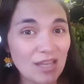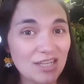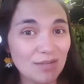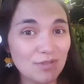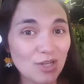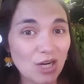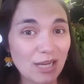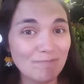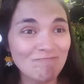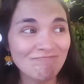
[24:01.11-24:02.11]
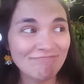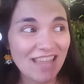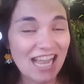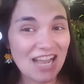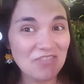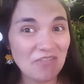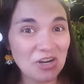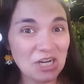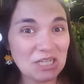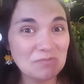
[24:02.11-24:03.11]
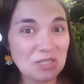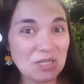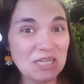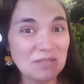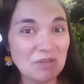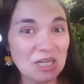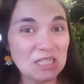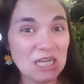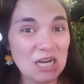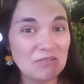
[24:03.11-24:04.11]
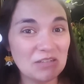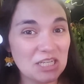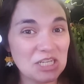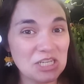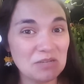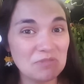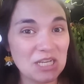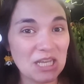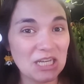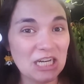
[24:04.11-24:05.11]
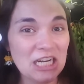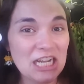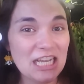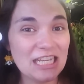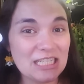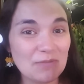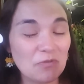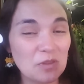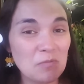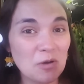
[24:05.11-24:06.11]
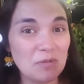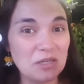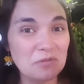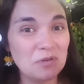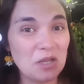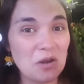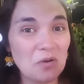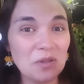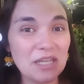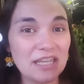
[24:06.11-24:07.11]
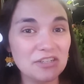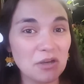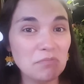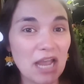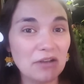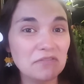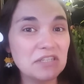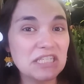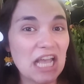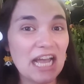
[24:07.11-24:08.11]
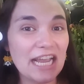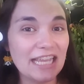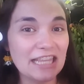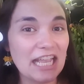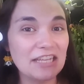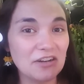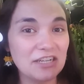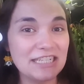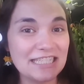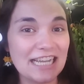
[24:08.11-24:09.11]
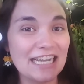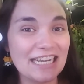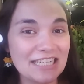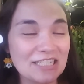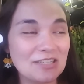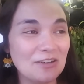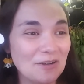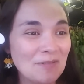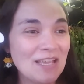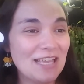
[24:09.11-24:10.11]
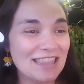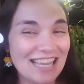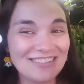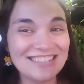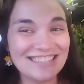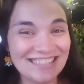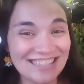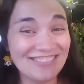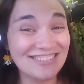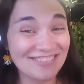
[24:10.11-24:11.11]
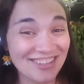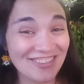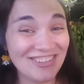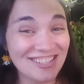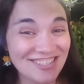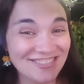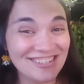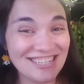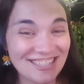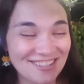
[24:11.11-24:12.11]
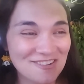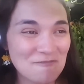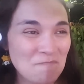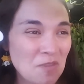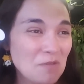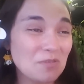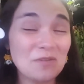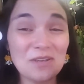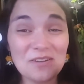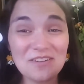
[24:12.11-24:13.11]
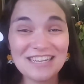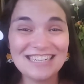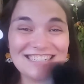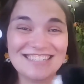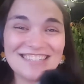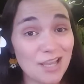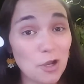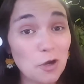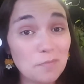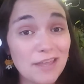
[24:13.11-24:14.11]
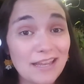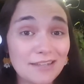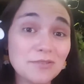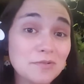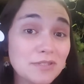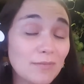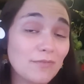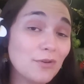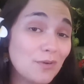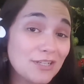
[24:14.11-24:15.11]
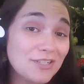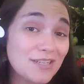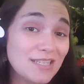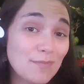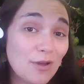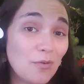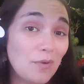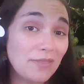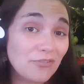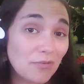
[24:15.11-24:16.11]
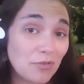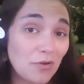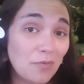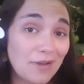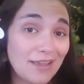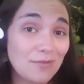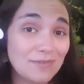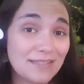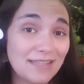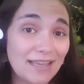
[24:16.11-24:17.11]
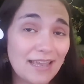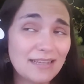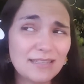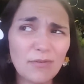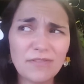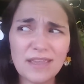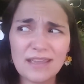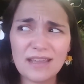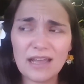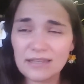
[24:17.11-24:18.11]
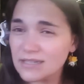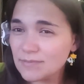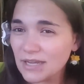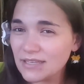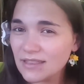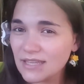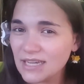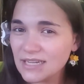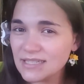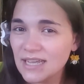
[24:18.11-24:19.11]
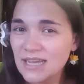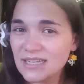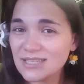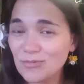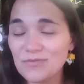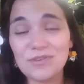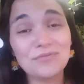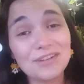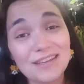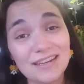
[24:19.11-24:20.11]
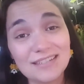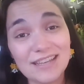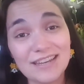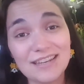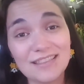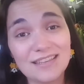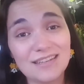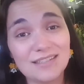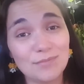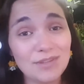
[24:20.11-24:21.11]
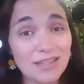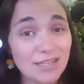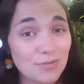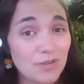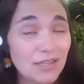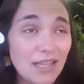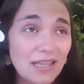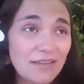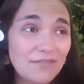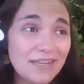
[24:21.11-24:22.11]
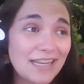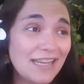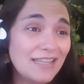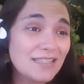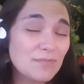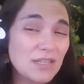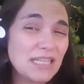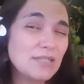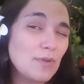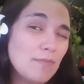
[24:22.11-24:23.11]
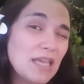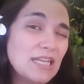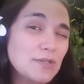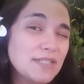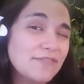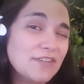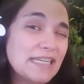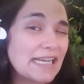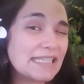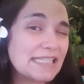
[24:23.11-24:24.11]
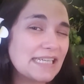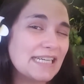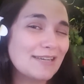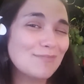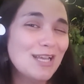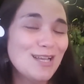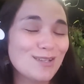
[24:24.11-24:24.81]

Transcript: made Chips scream. I've never heard him scream our entire relationship together, except for the moment when an Anole jumped out of the sky and landed on his side. So that was that was a really fun story too. But there we go, you guys! I hope that answers some of your questions about what the trip to Hawaii was like. Some of the unexpected things, some of the really exciting things, some of the things we loved, and some of the things we may do different next time.